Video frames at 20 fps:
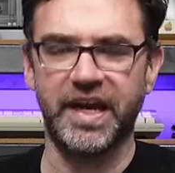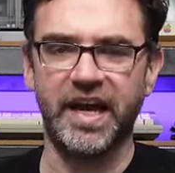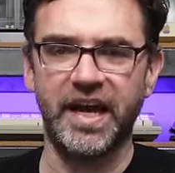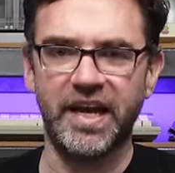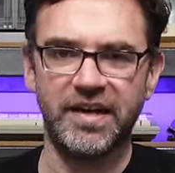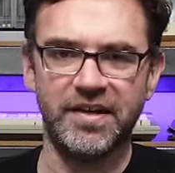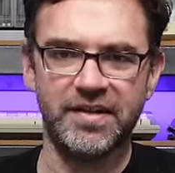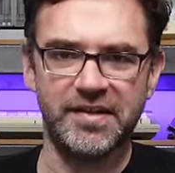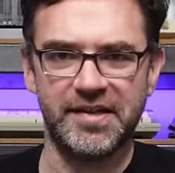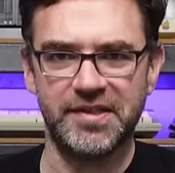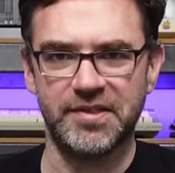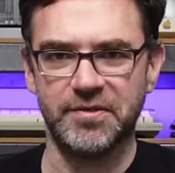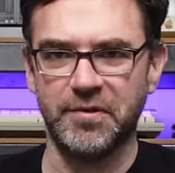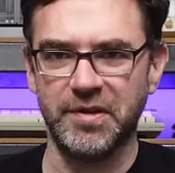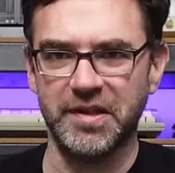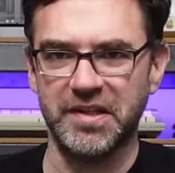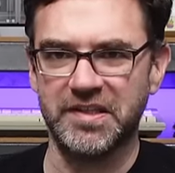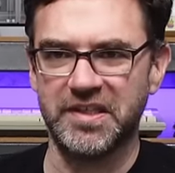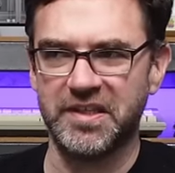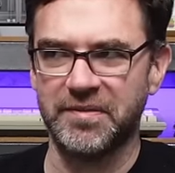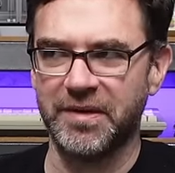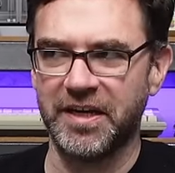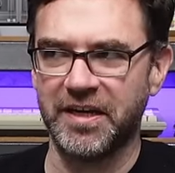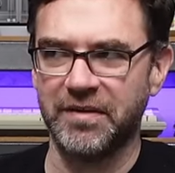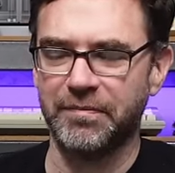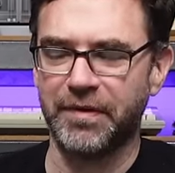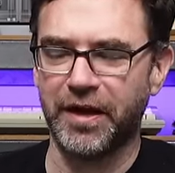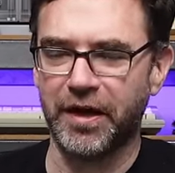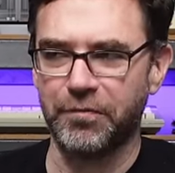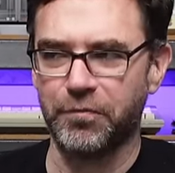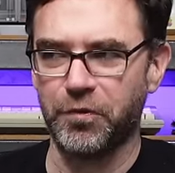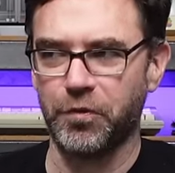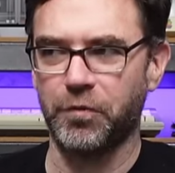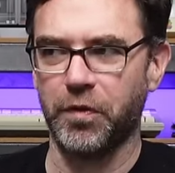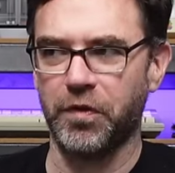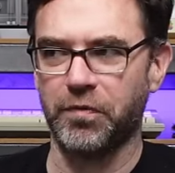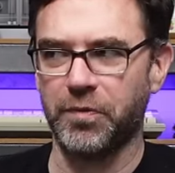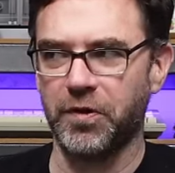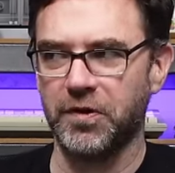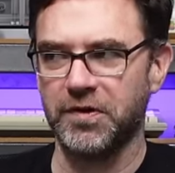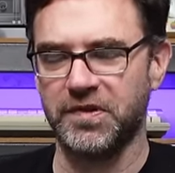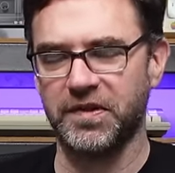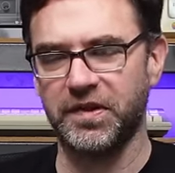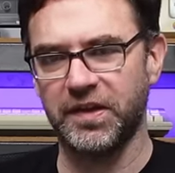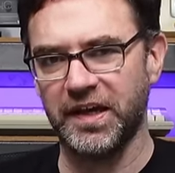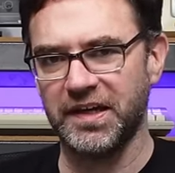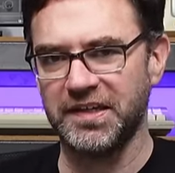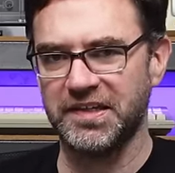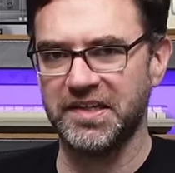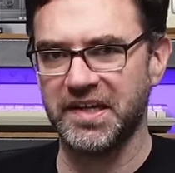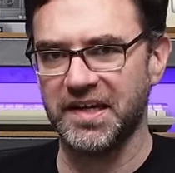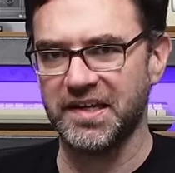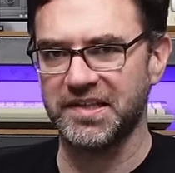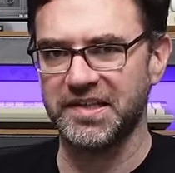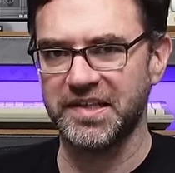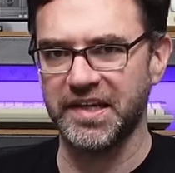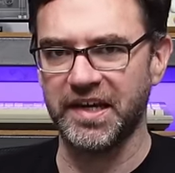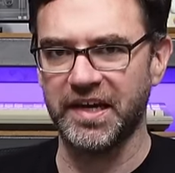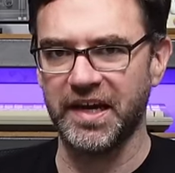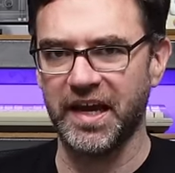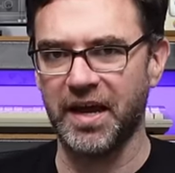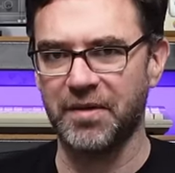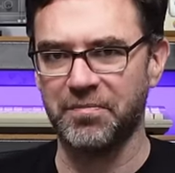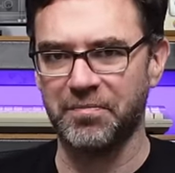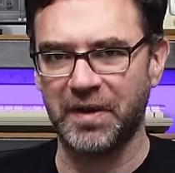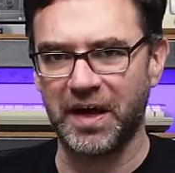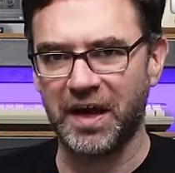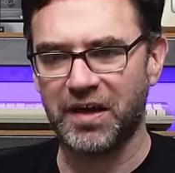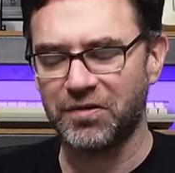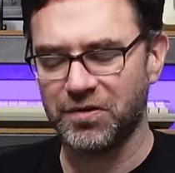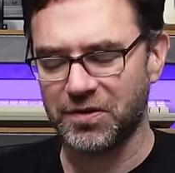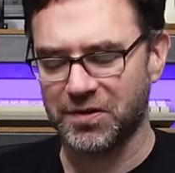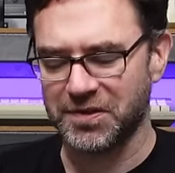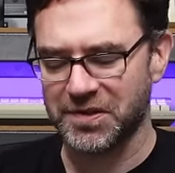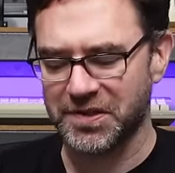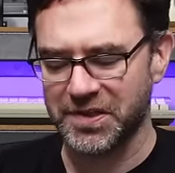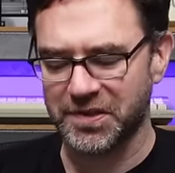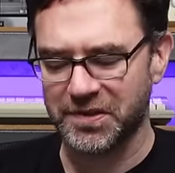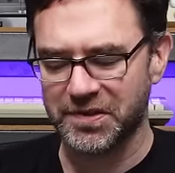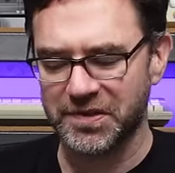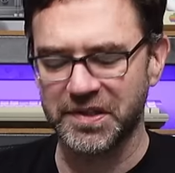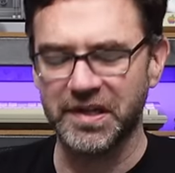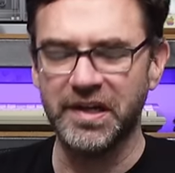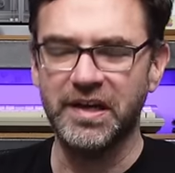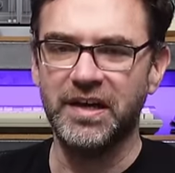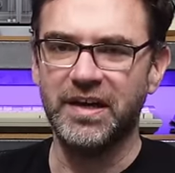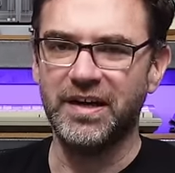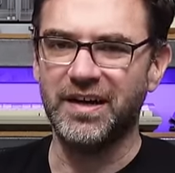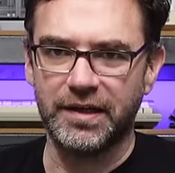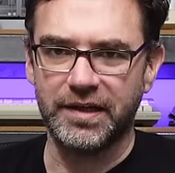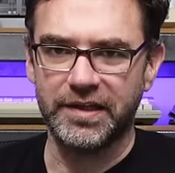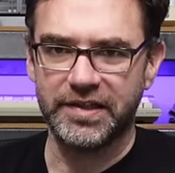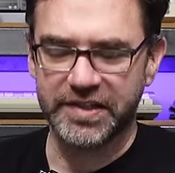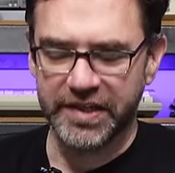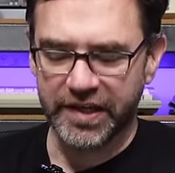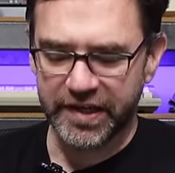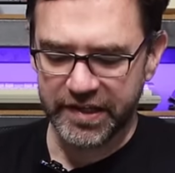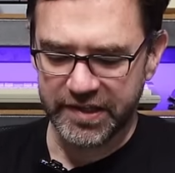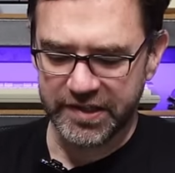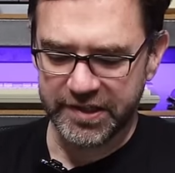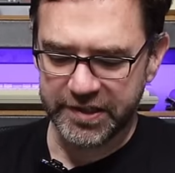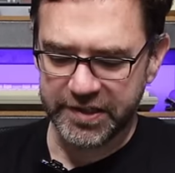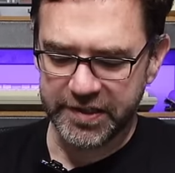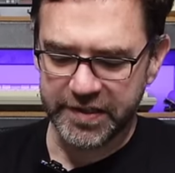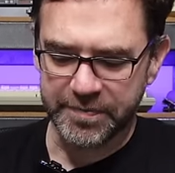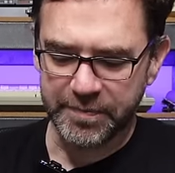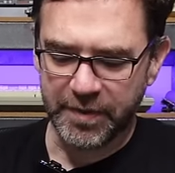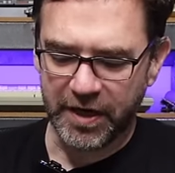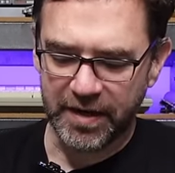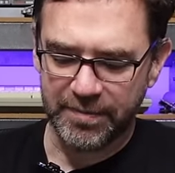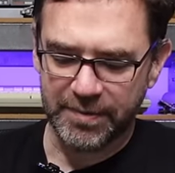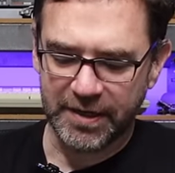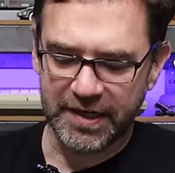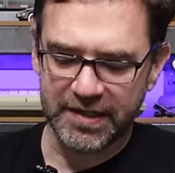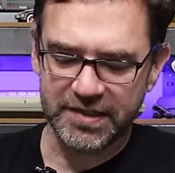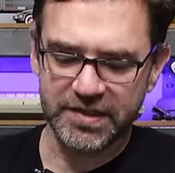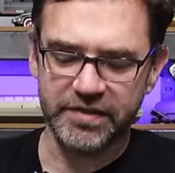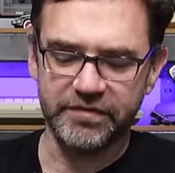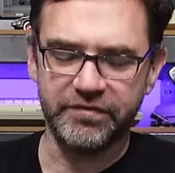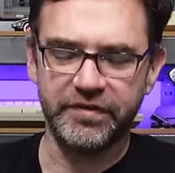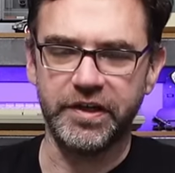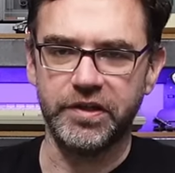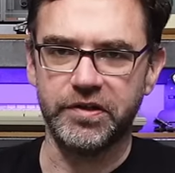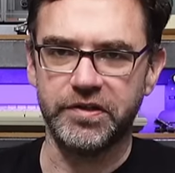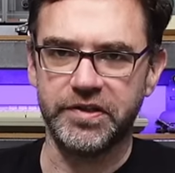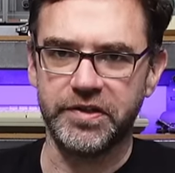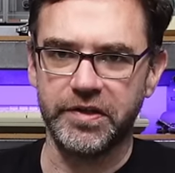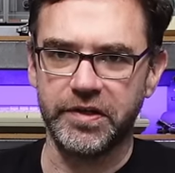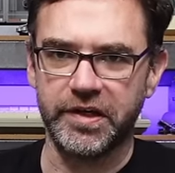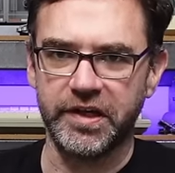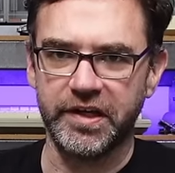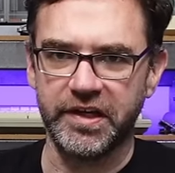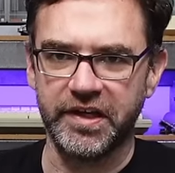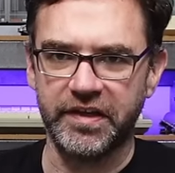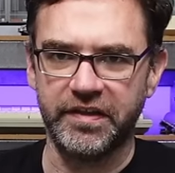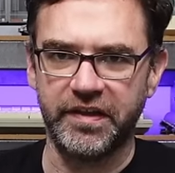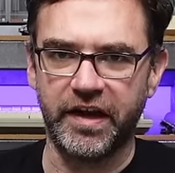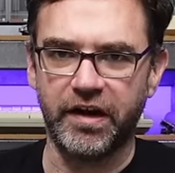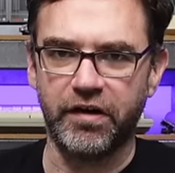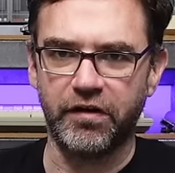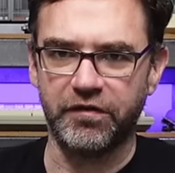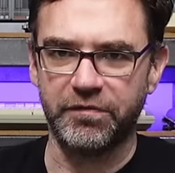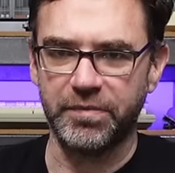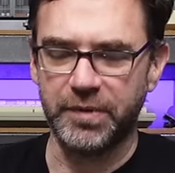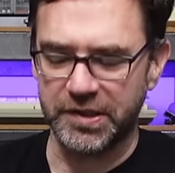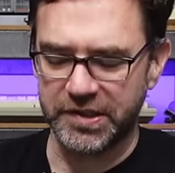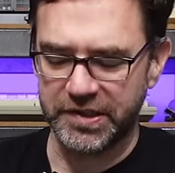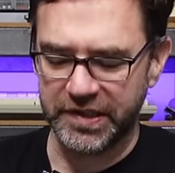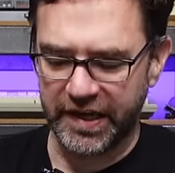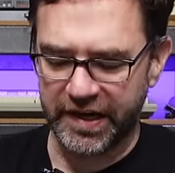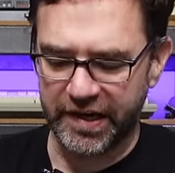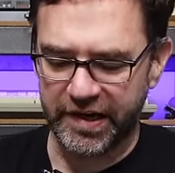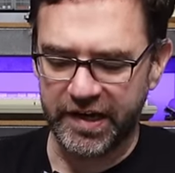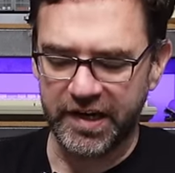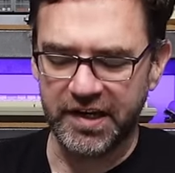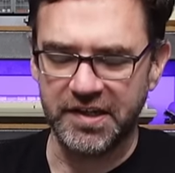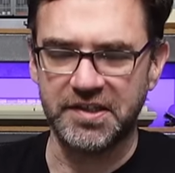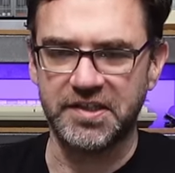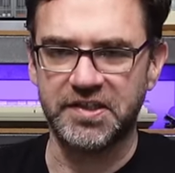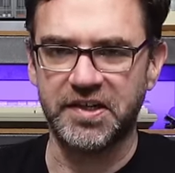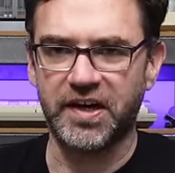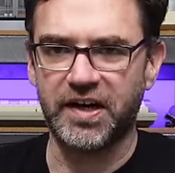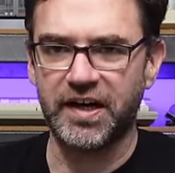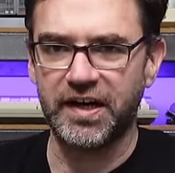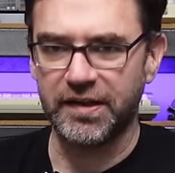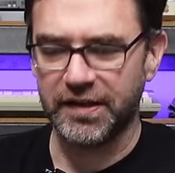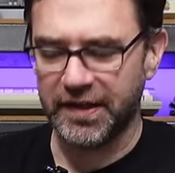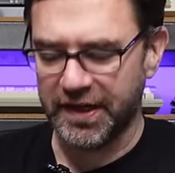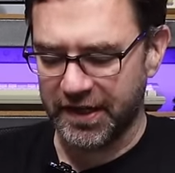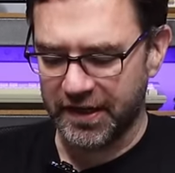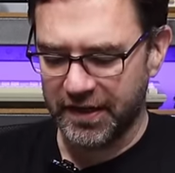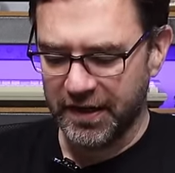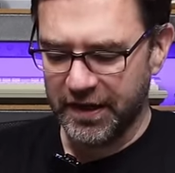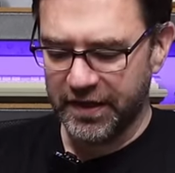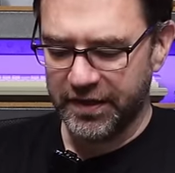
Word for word: And as I want this to be compatible with both NTSC and PAL consoles, I decided to just bypass the video circuit in the RF modulator entirely.